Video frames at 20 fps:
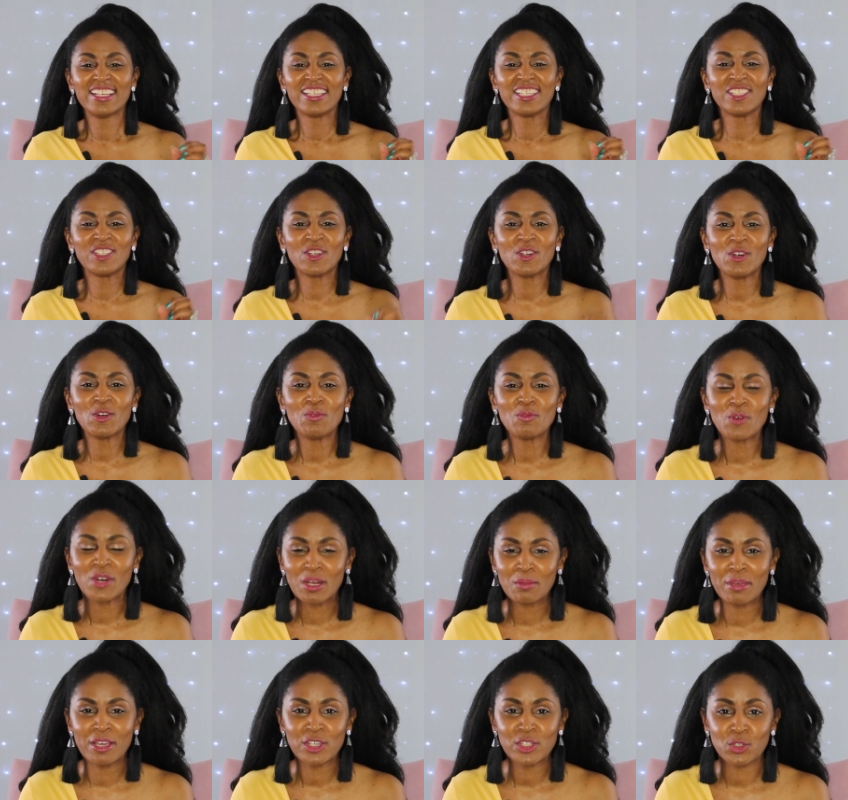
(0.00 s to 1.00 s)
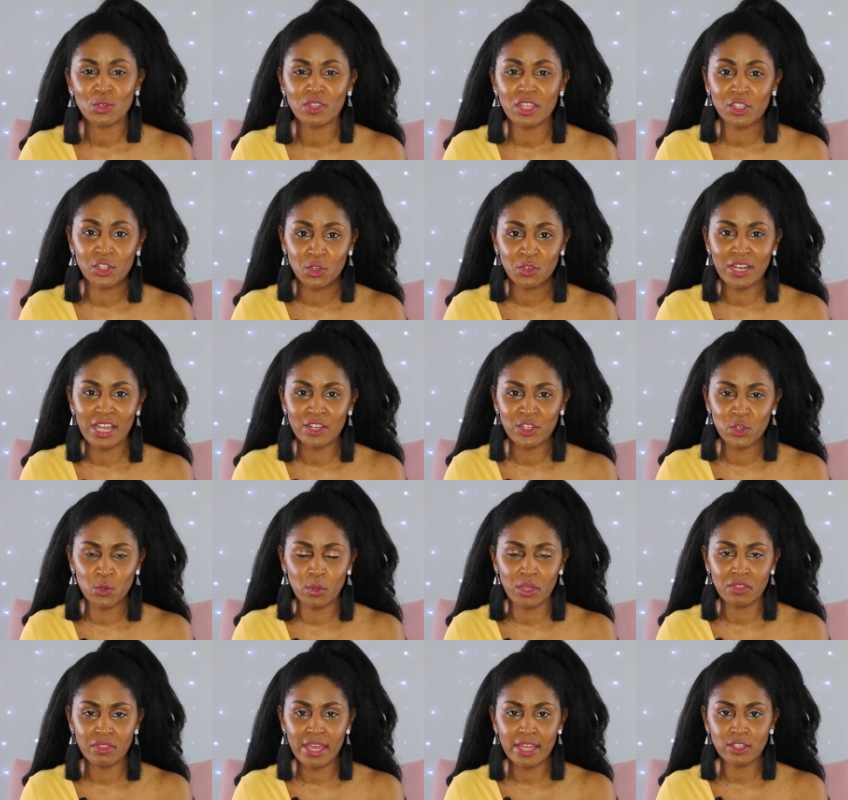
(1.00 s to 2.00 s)
You want to make sure that you're not
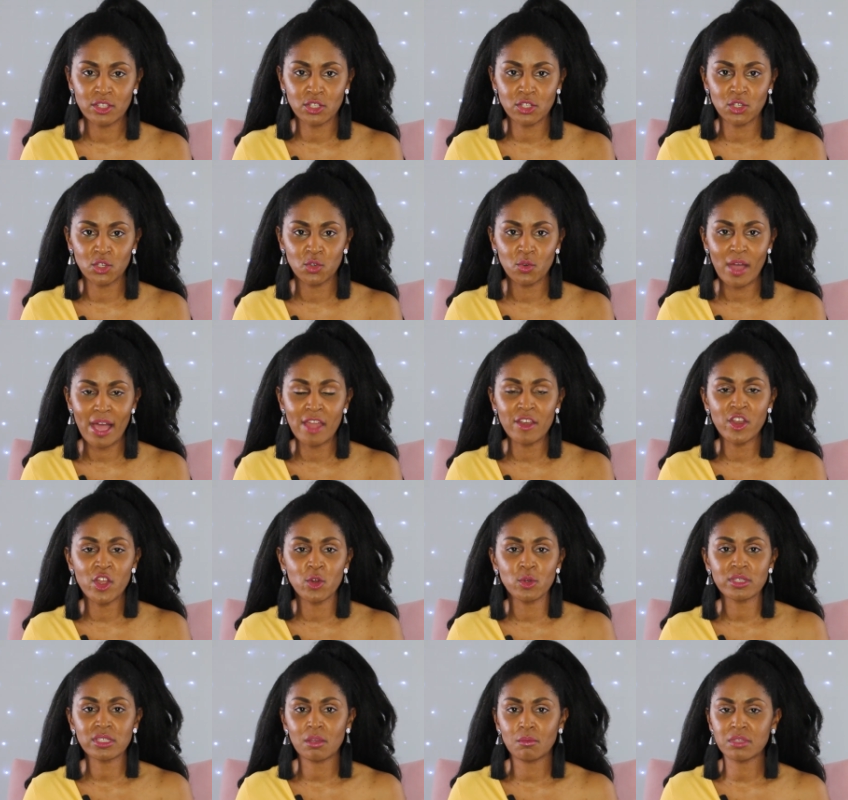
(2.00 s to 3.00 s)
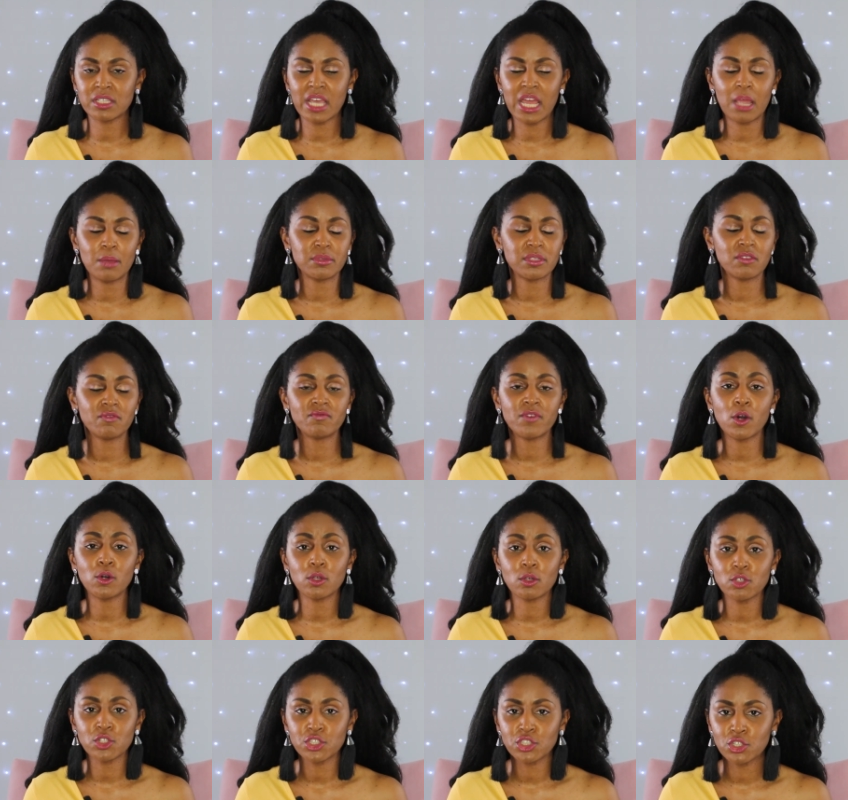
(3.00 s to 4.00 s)
doing that too. I know sometimes in
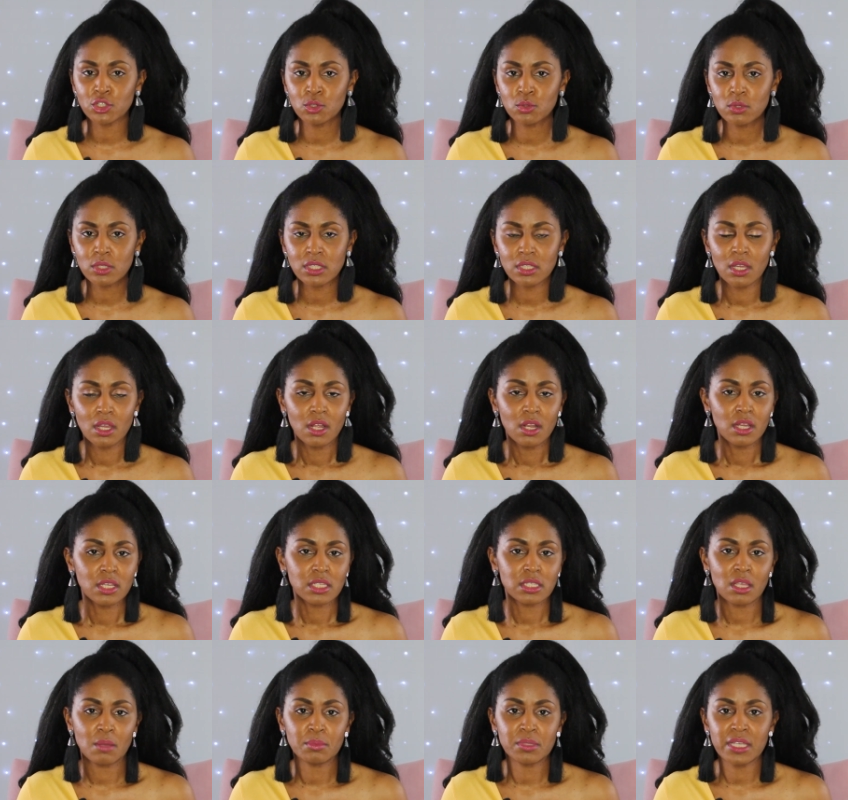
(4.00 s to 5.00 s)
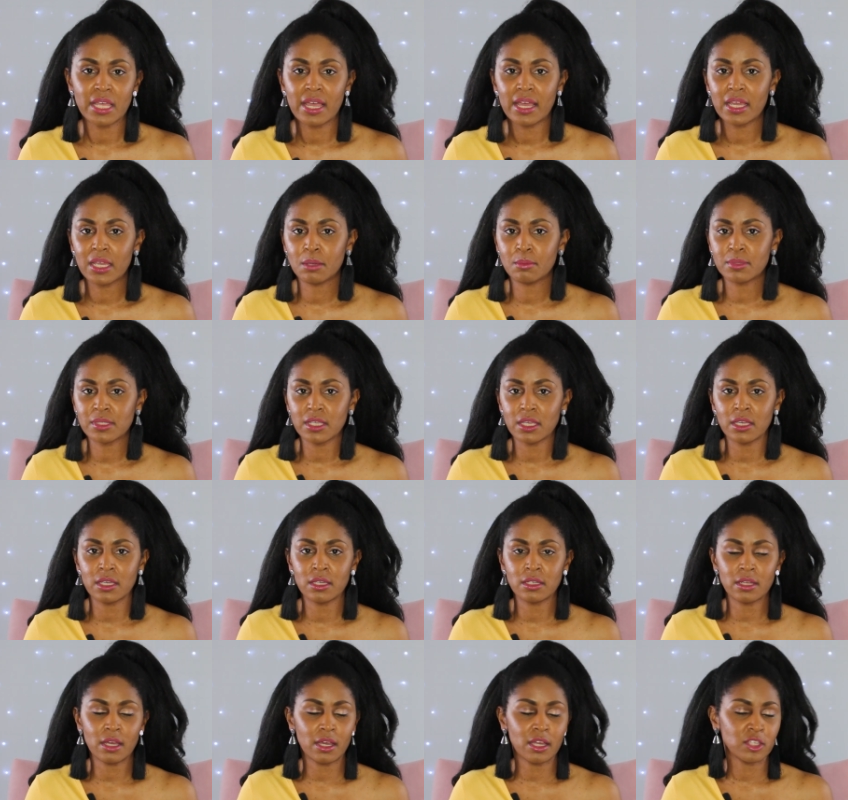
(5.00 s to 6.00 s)
photo shoots, sometimes
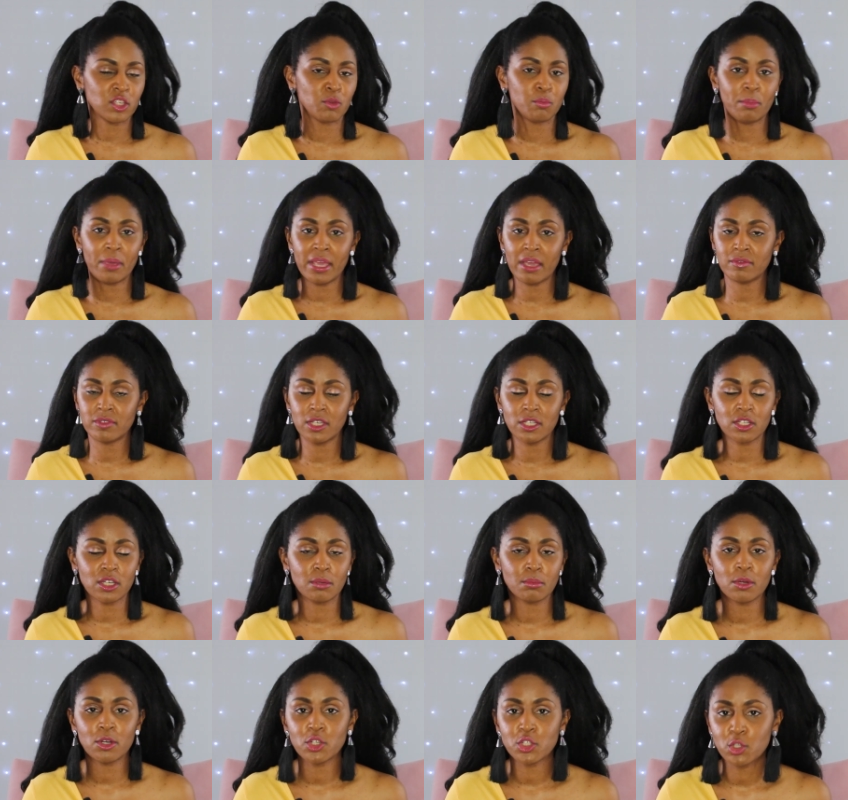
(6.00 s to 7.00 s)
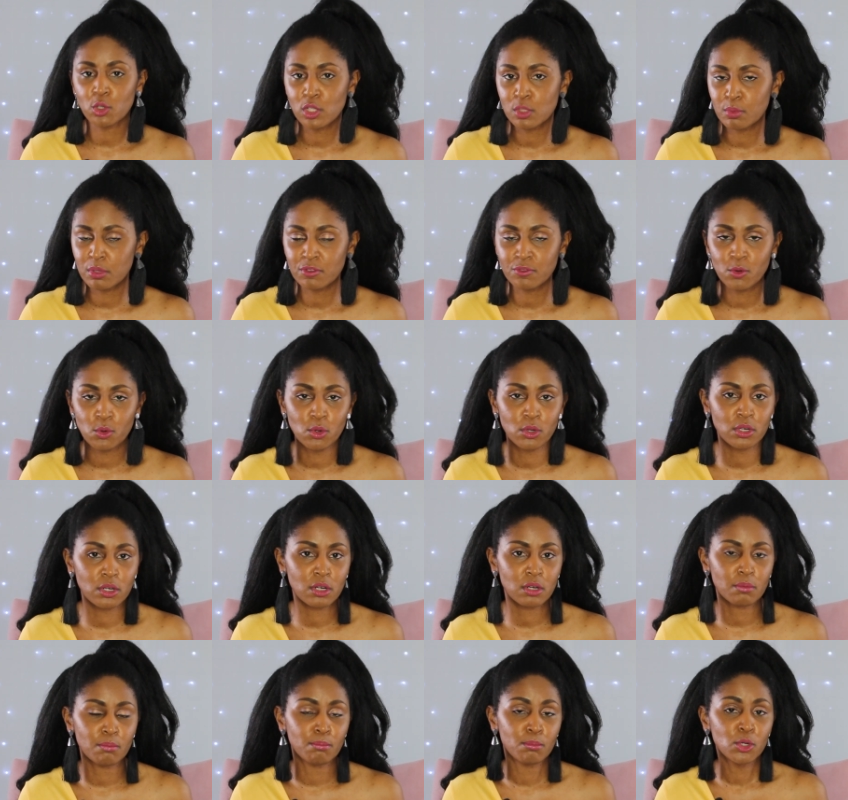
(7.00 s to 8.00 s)
you may have done commercials
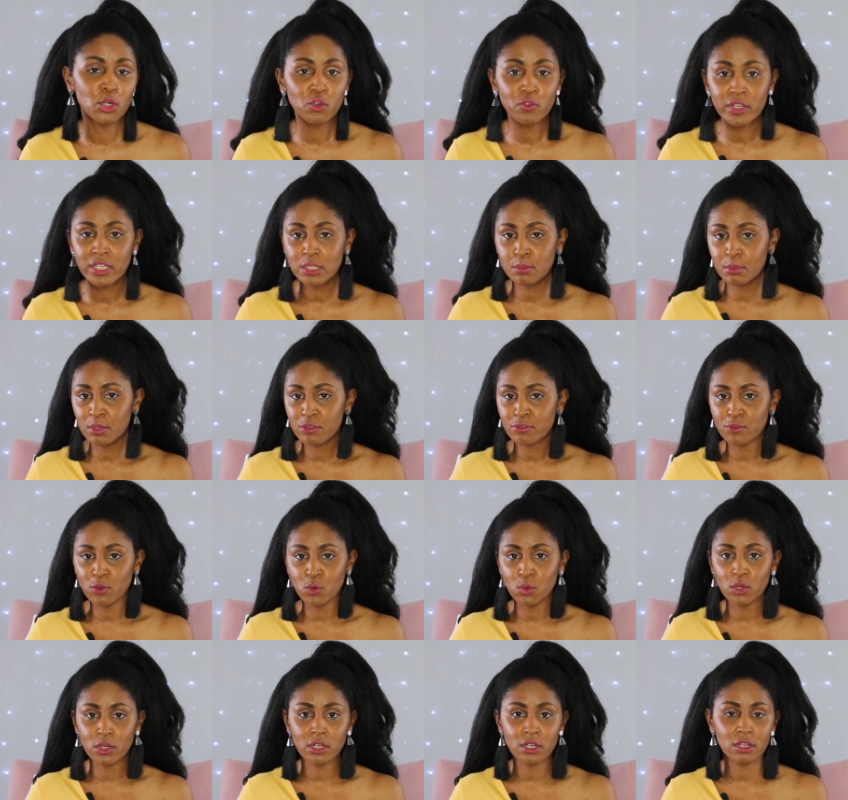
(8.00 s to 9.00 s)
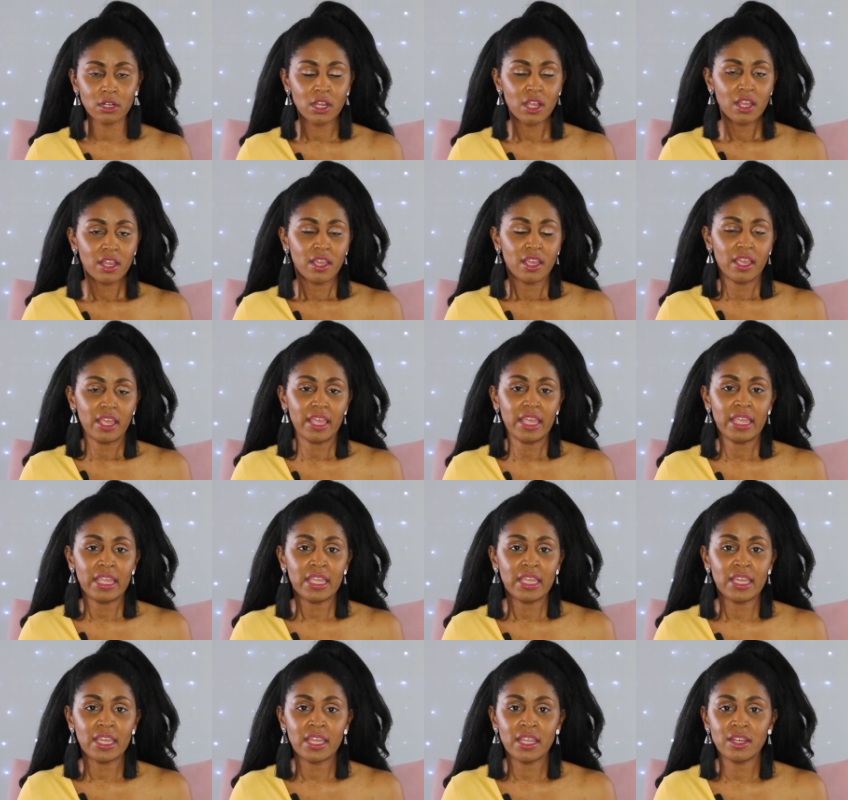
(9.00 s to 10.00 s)
before, movies before,
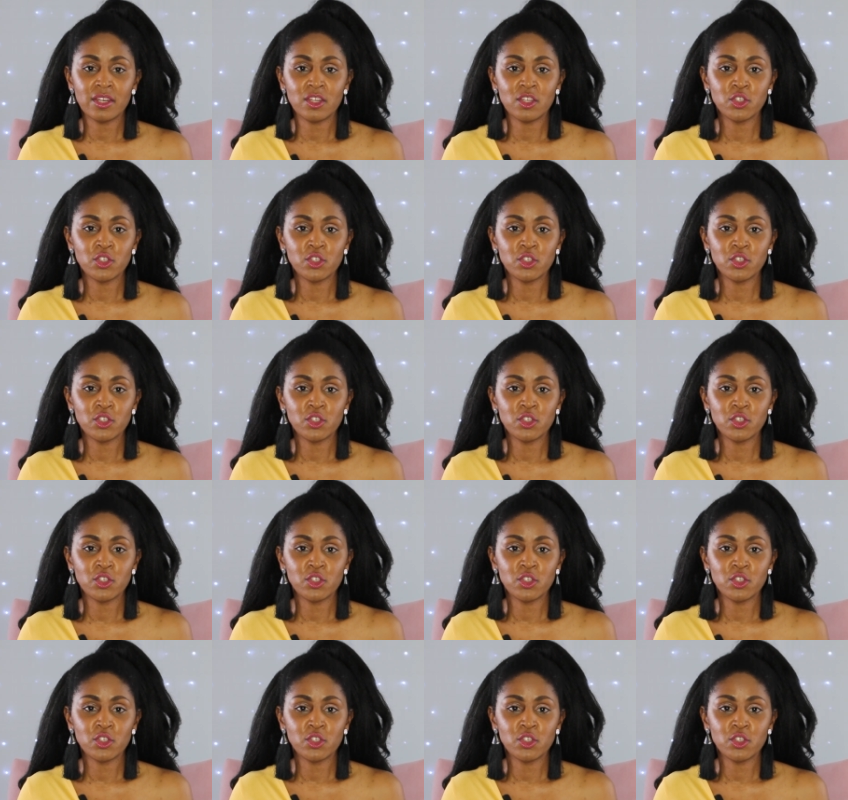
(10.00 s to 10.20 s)
and